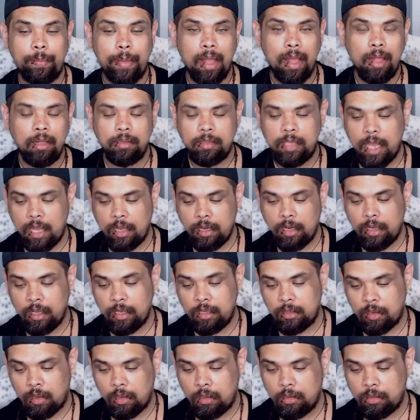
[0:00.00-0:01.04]
Beltane
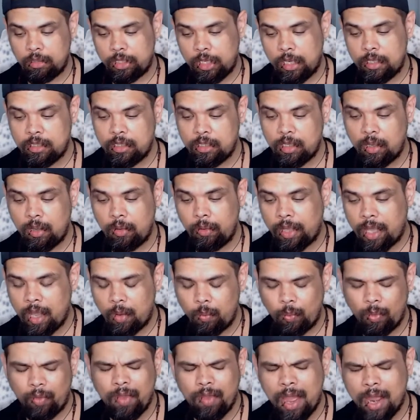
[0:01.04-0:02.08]
Indulgence. So
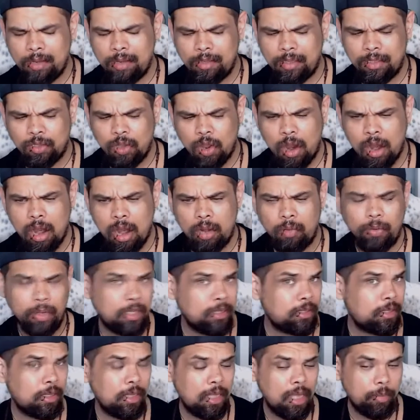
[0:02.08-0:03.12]
again, we've had this card
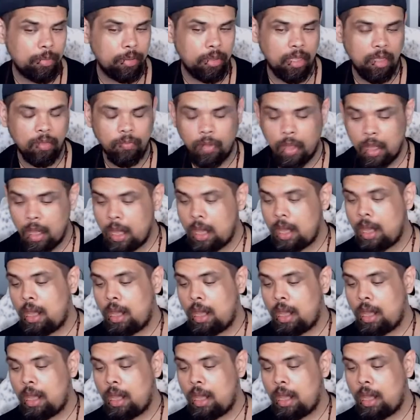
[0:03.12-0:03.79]
recently, I believe.